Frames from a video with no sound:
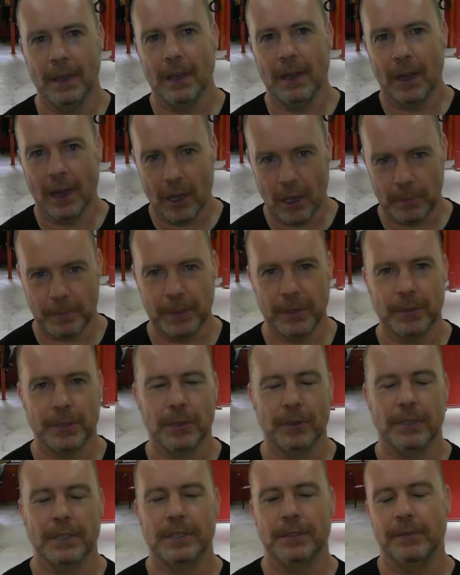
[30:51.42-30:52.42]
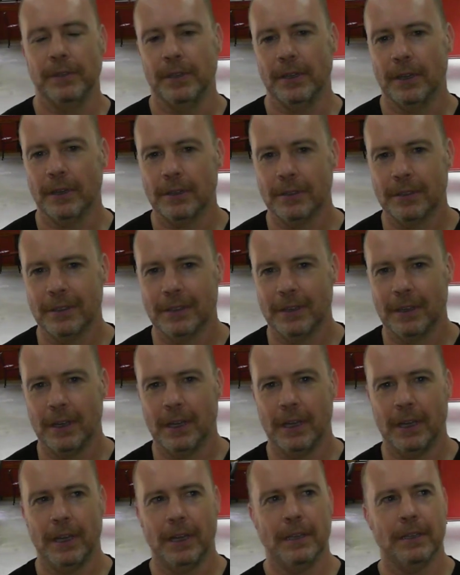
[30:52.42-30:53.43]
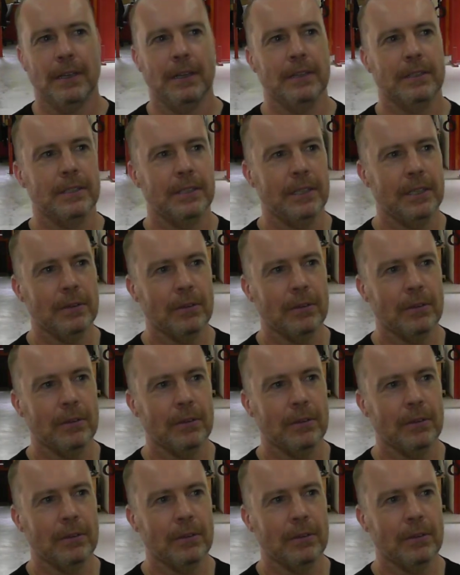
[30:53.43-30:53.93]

I hope you enjoyed this video, and I'll see